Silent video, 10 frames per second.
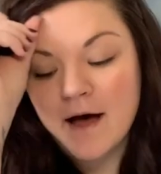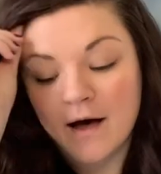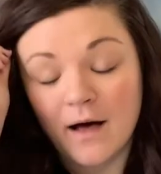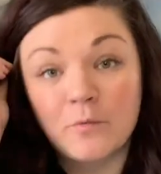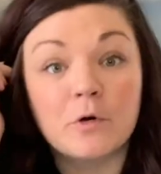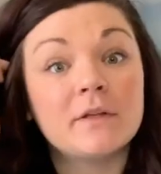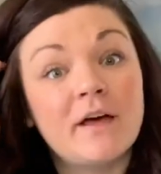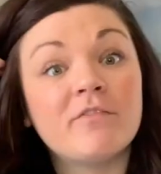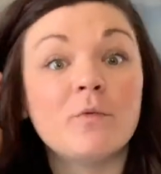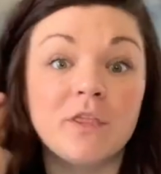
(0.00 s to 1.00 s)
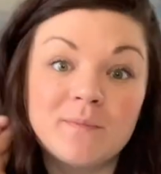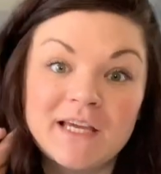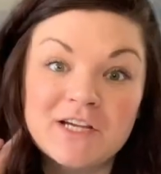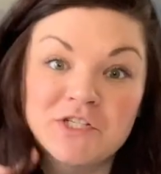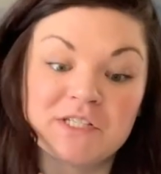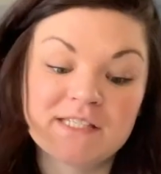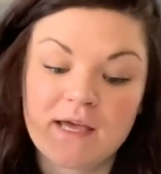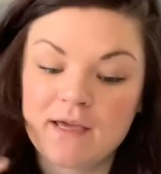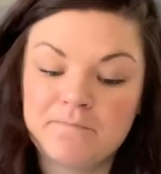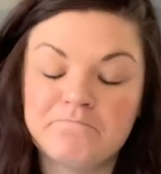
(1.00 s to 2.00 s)
or laugh with me, I should
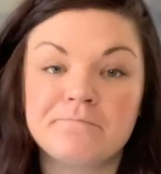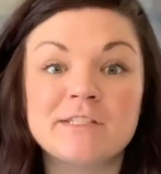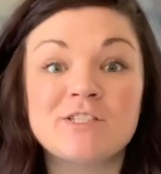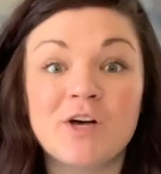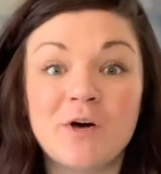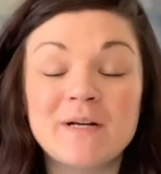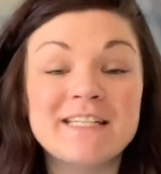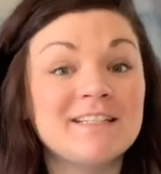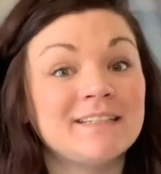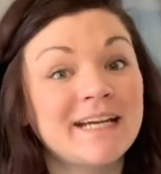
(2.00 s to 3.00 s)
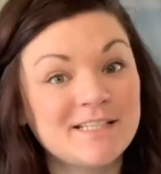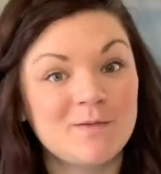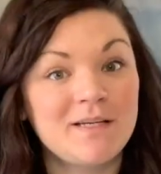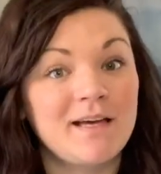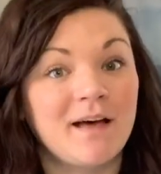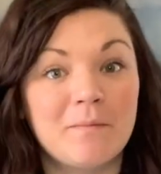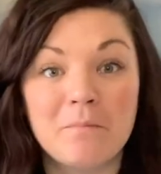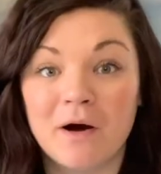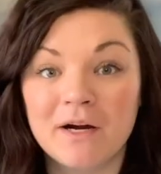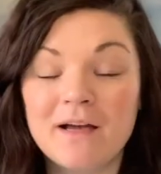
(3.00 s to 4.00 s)
say. So until next week, I'm
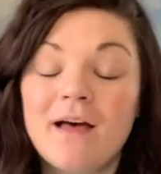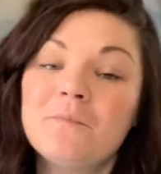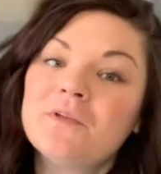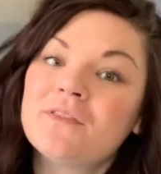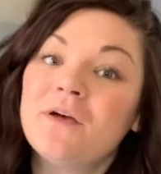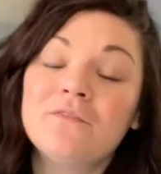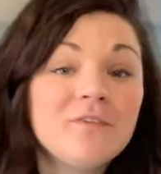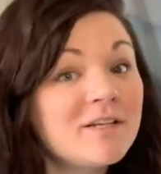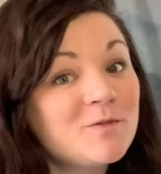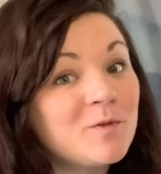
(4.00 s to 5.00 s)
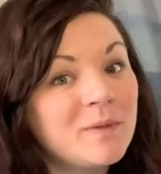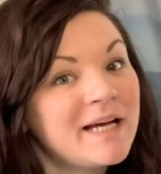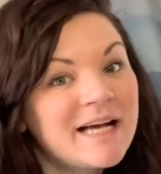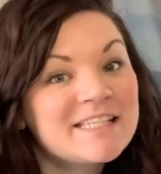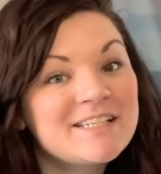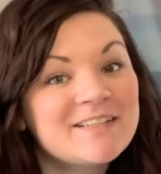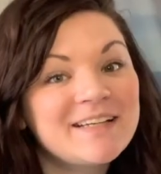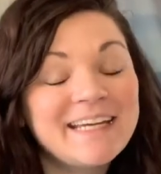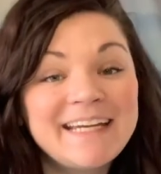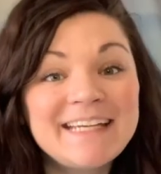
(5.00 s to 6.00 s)
Mara. I'm with Friends with Picasso,
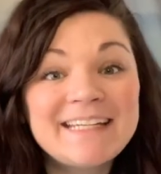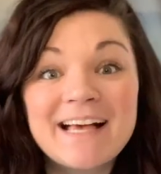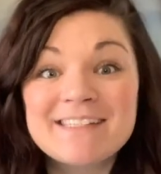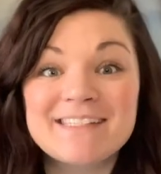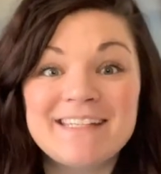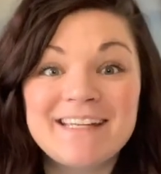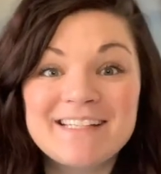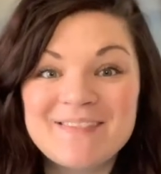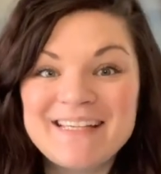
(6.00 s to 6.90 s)
and I'll see you next